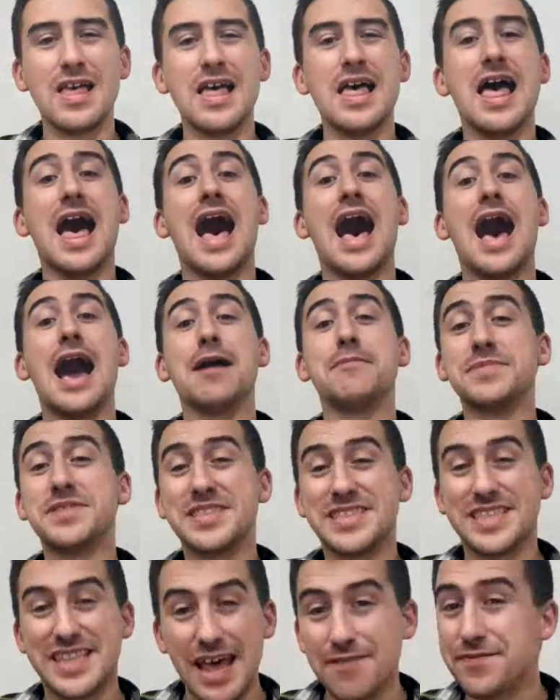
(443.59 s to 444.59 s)
I'm
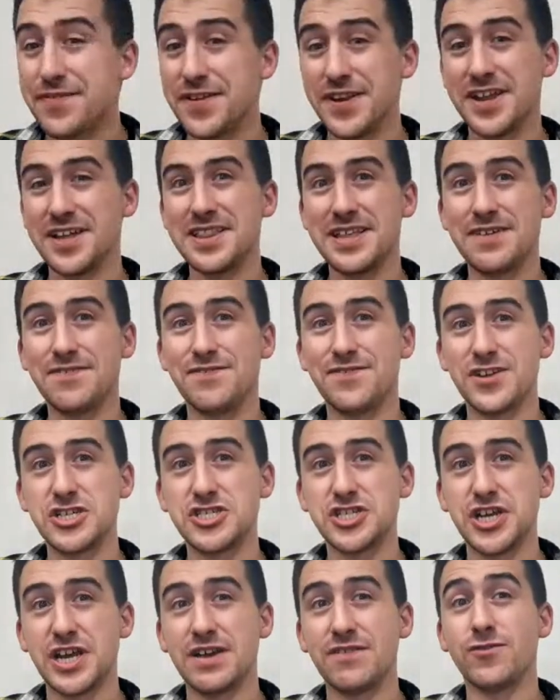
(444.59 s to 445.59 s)
definitely
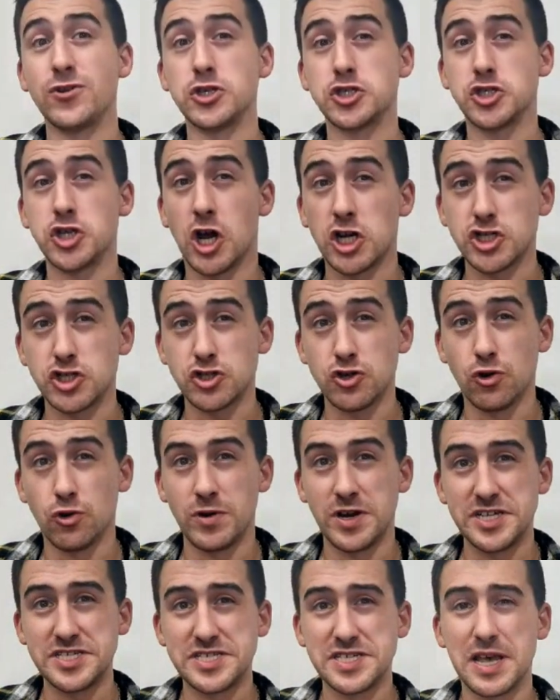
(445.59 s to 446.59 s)
fishing for Josh
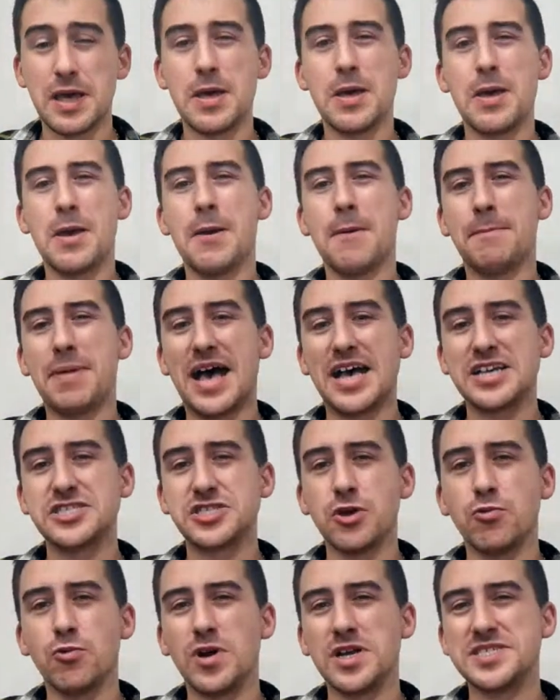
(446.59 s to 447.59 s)
Norris past the
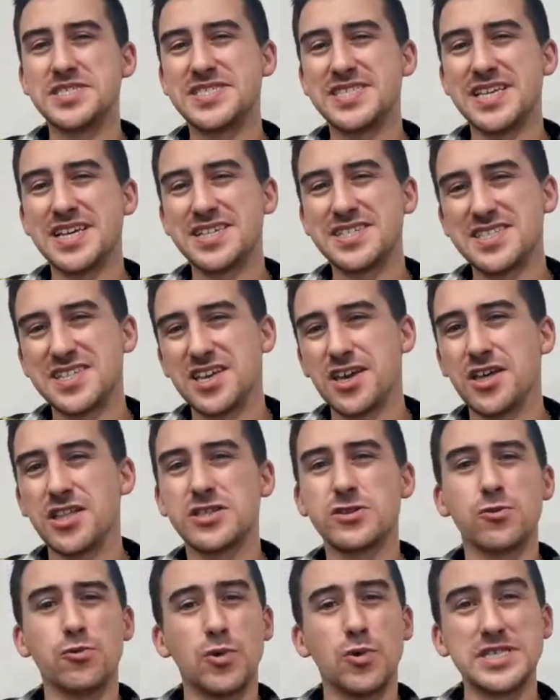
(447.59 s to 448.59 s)
160th,
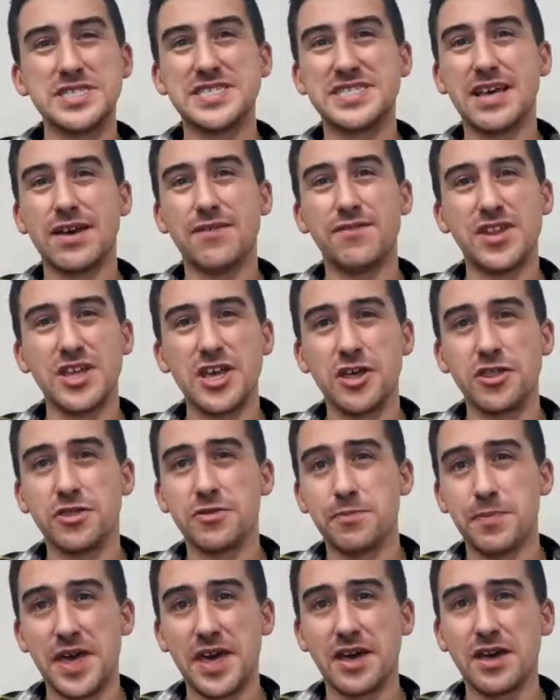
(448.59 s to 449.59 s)
170th
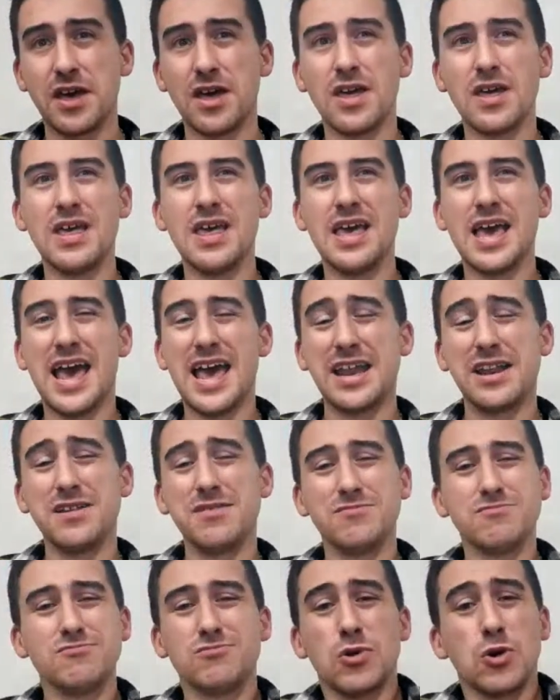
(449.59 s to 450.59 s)
pick, and
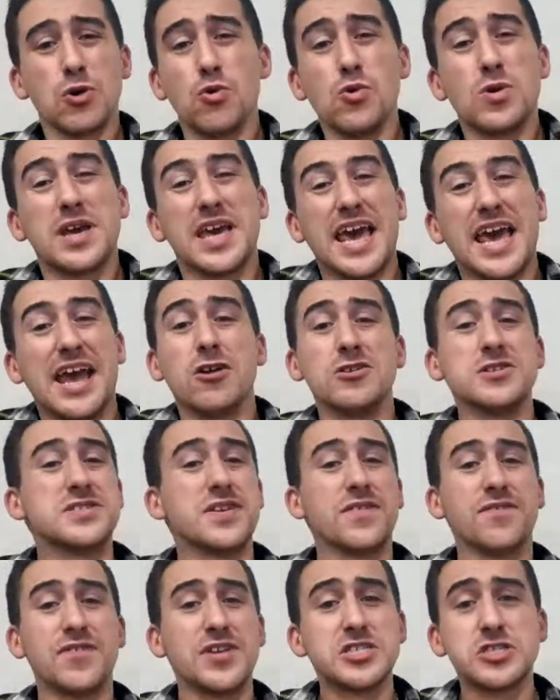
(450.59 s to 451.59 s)
who cares
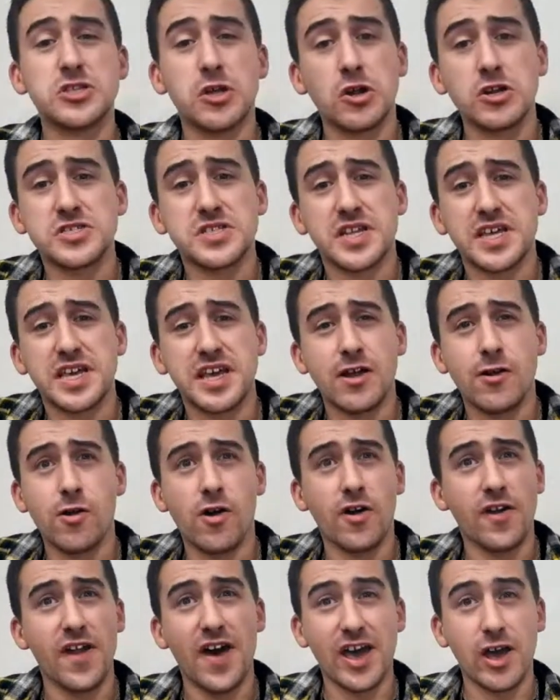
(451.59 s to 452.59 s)
if he starts the year
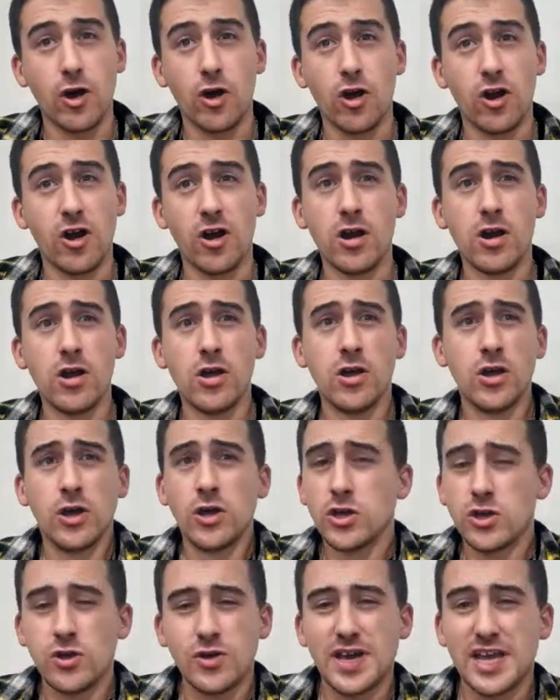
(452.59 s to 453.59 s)
on IR?
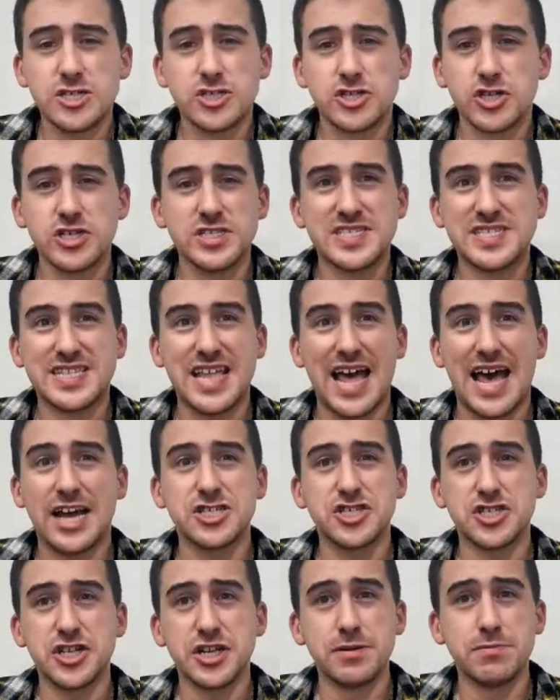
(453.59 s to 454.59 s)
You can just
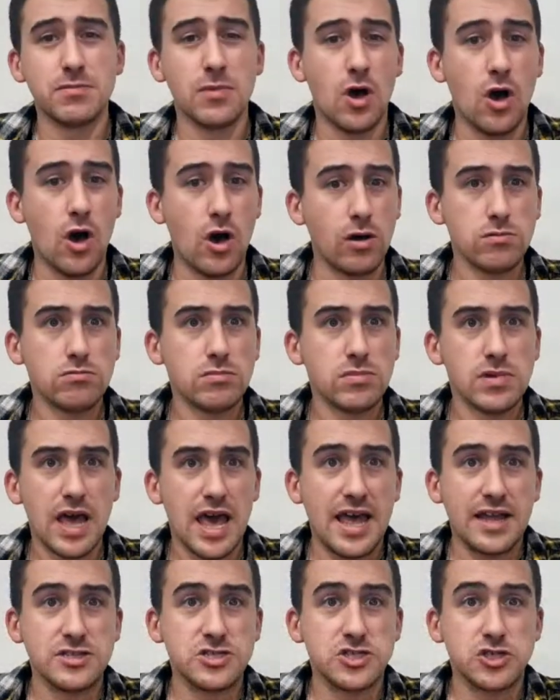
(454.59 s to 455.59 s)
stash him
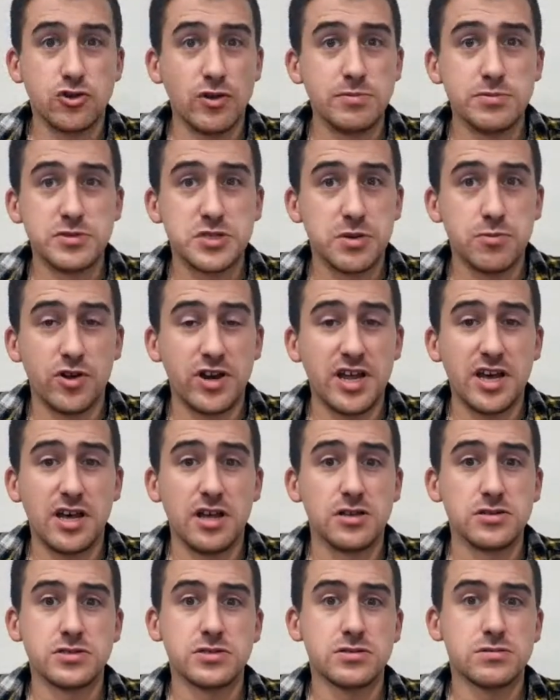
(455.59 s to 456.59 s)
and stream someone
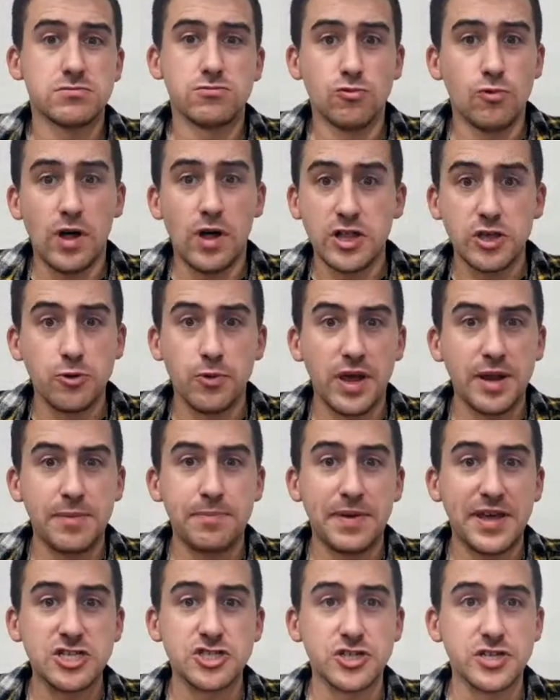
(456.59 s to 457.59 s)
else while you wait
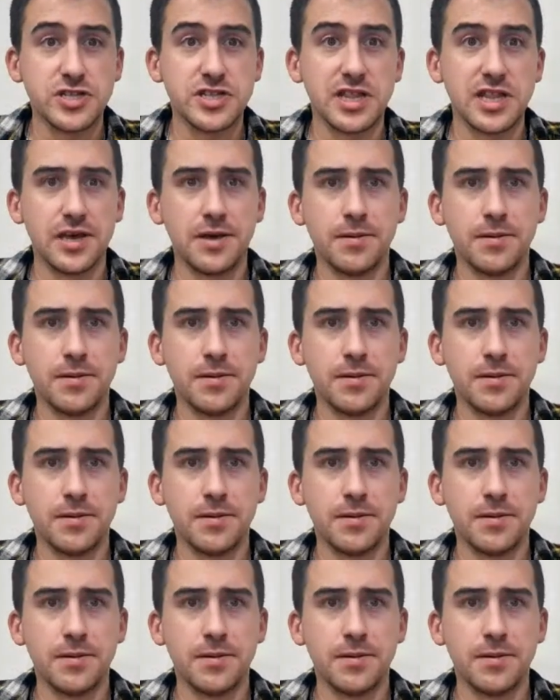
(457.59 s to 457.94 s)
patiently.